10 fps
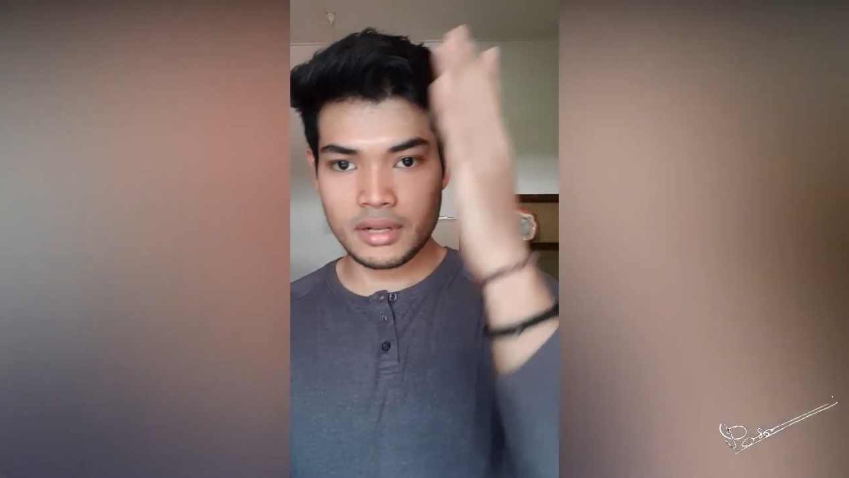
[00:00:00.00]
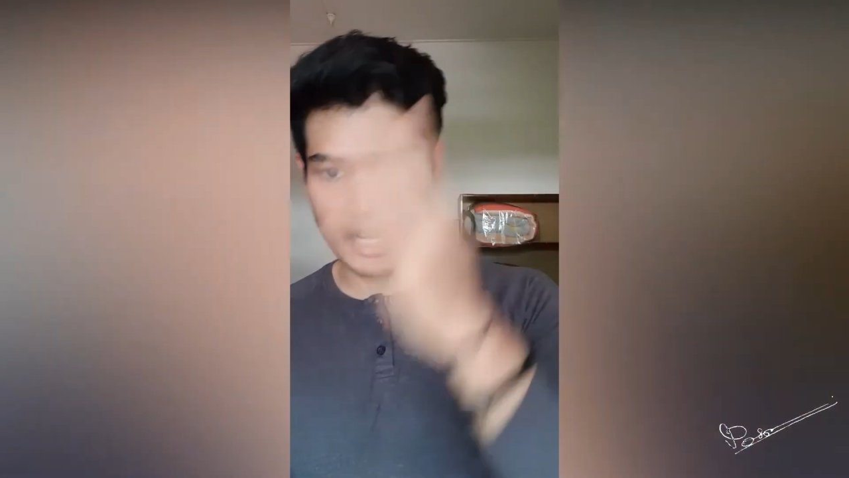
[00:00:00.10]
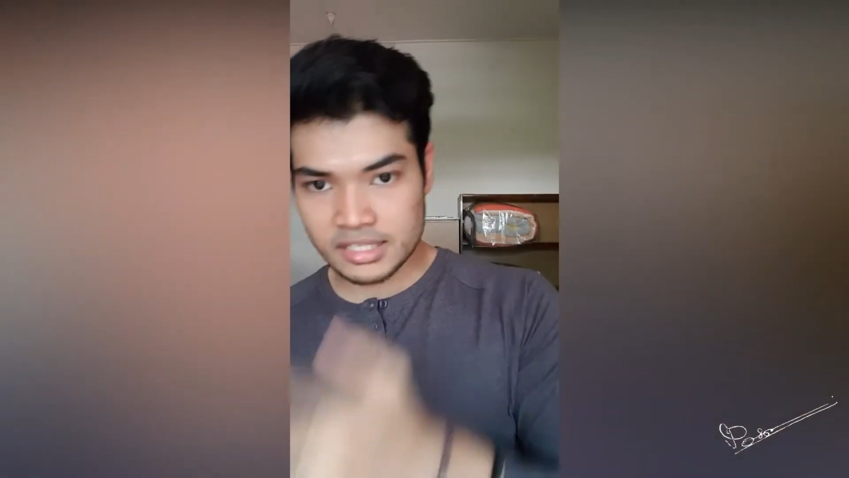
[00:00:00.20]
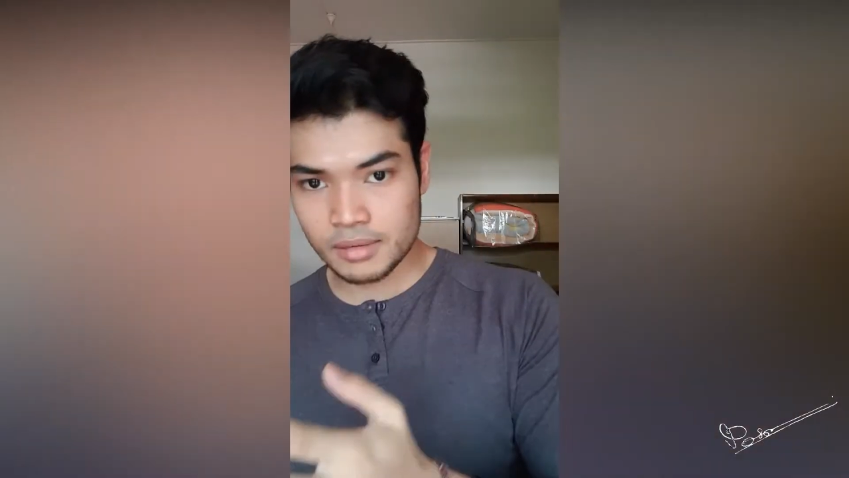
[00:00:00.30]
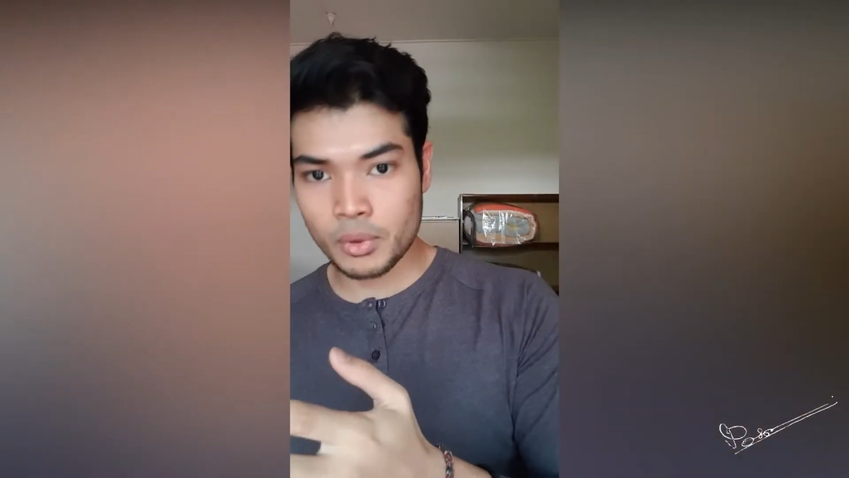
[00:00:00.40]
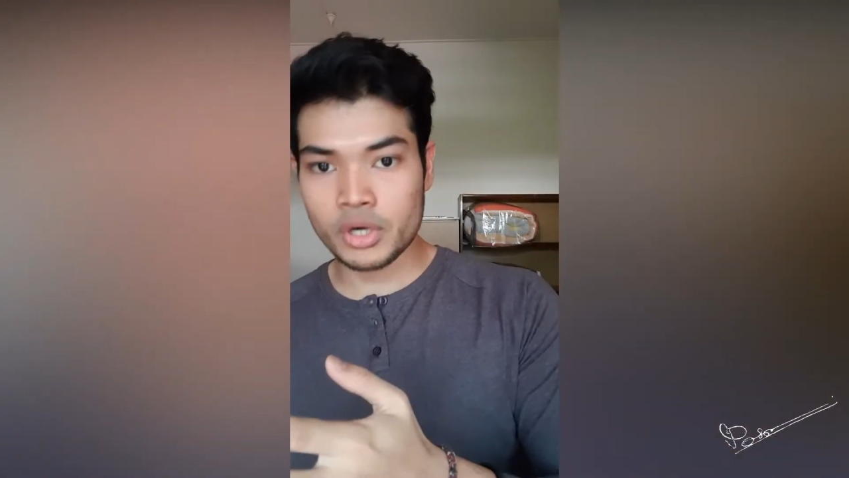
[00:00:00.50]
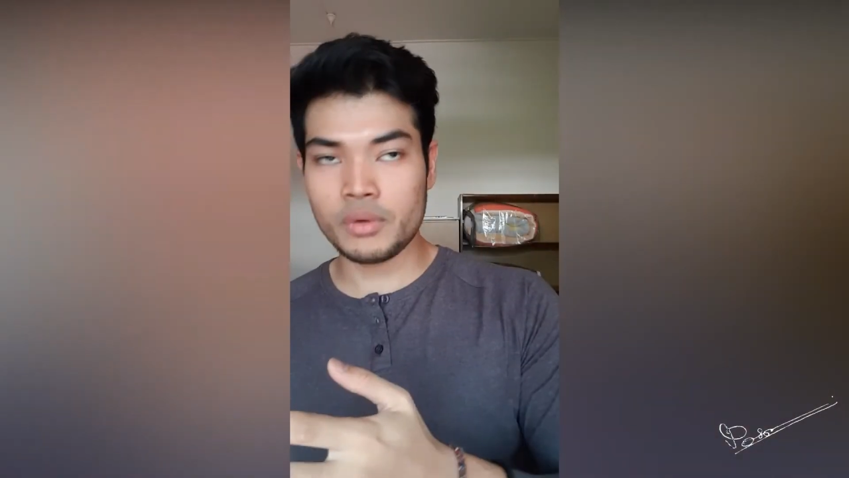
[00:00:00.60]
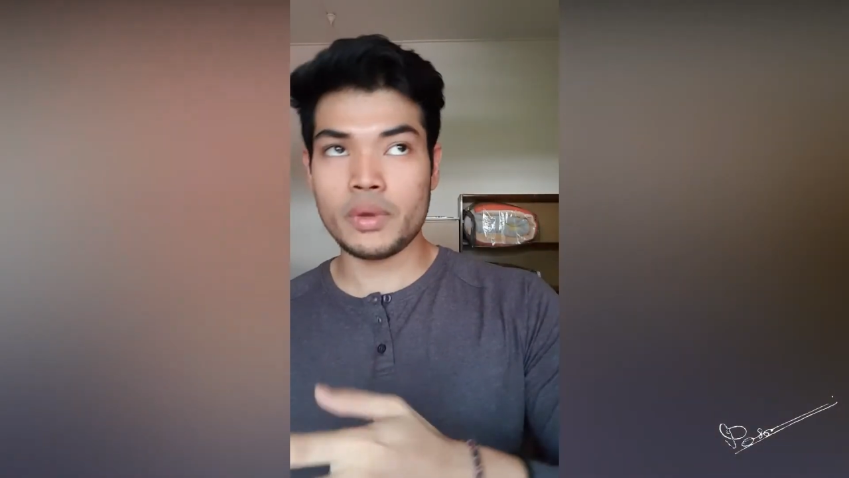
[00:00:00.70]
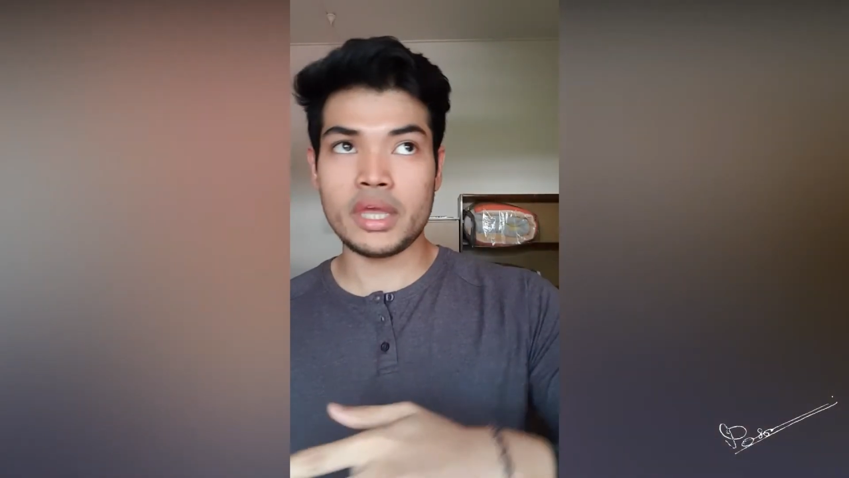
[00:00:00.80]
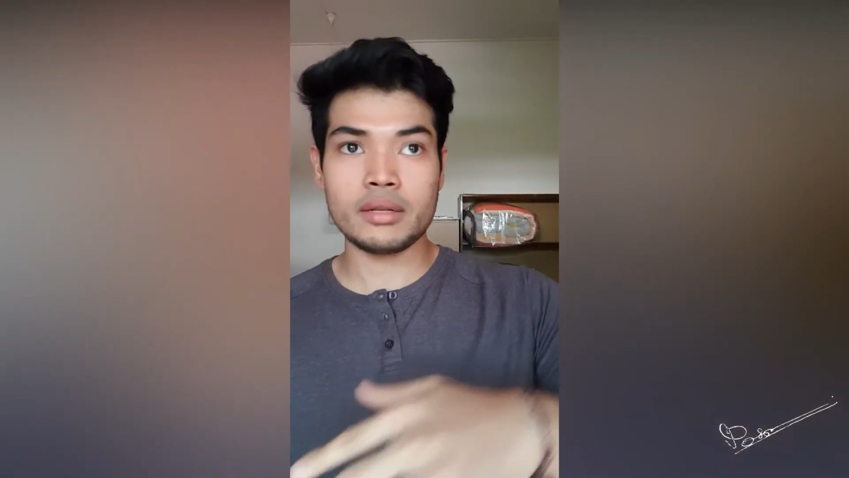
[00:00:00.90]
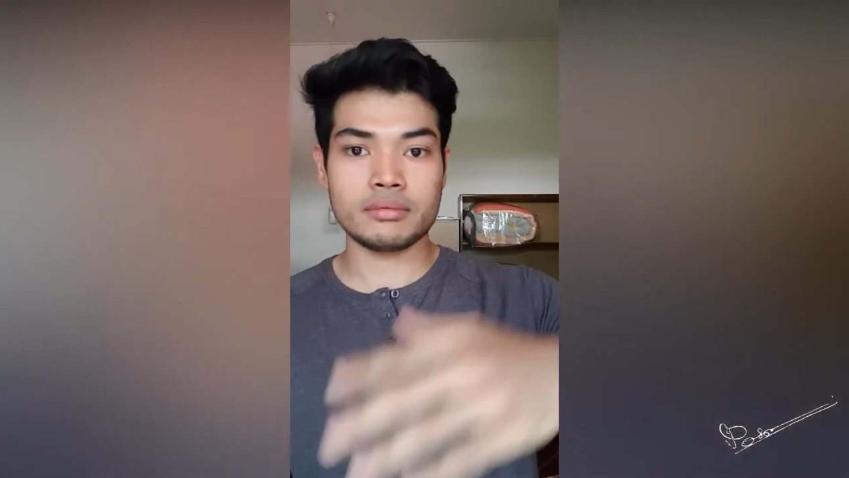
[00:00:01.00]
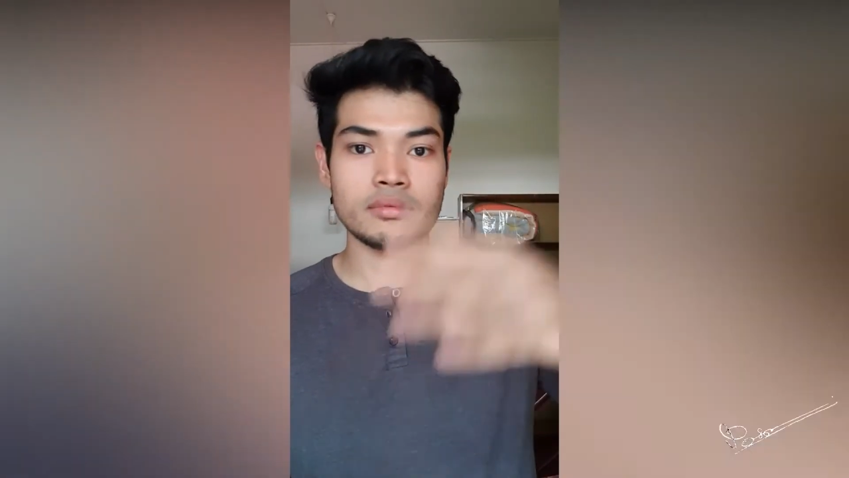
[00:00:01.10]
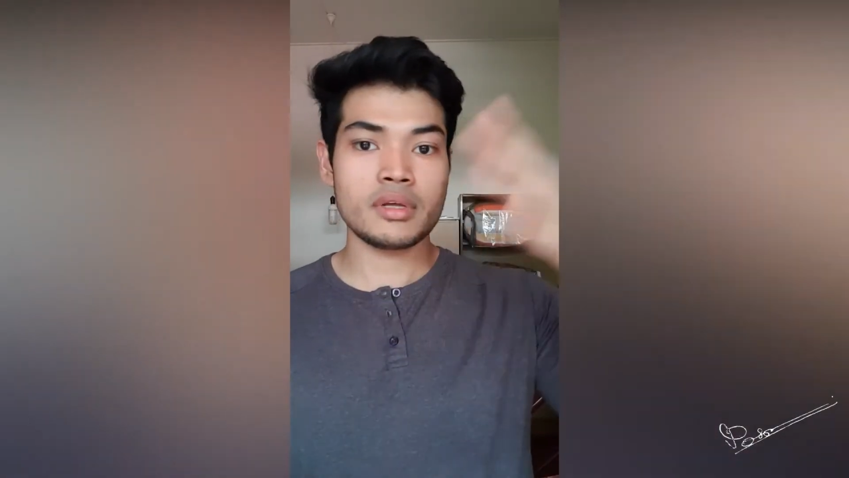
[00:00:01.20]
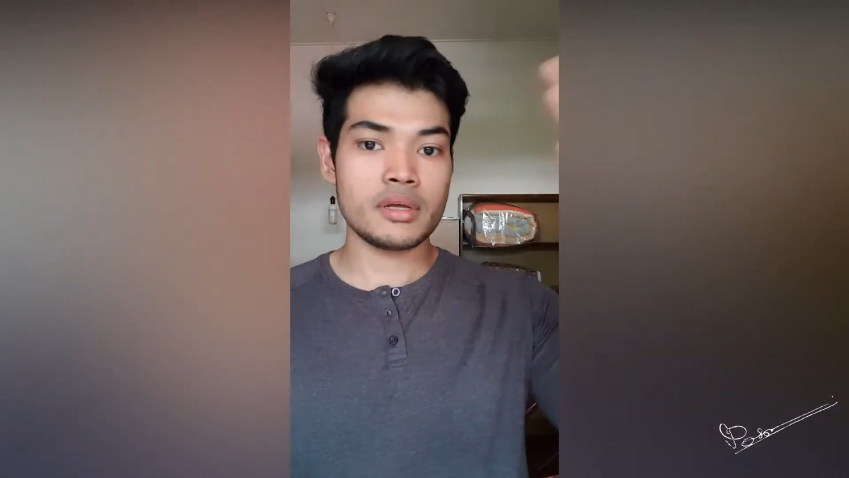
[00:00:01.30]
Lesser body weight,